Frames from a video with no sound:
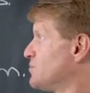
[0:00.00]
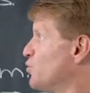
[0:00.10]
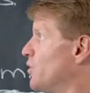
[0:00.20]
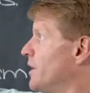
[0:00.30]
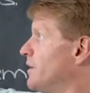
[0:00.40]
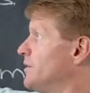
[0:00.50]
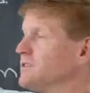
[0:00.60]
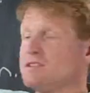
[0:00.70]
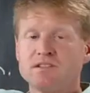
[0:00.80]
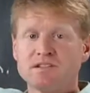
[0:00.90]
Puer
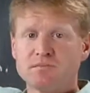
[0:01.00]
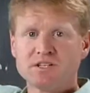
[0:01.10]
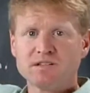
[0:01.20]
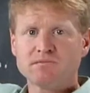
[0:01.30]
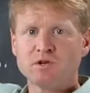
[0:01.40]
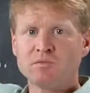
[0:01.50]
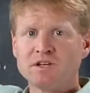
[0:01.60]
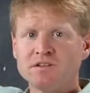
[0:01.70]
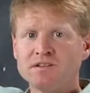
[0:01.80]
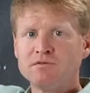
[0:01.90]
is the subject,
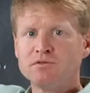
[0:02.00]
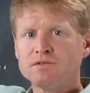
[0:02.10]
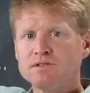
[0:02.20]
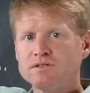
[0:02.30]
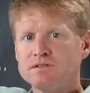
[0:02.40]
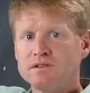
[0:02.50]
nominativus,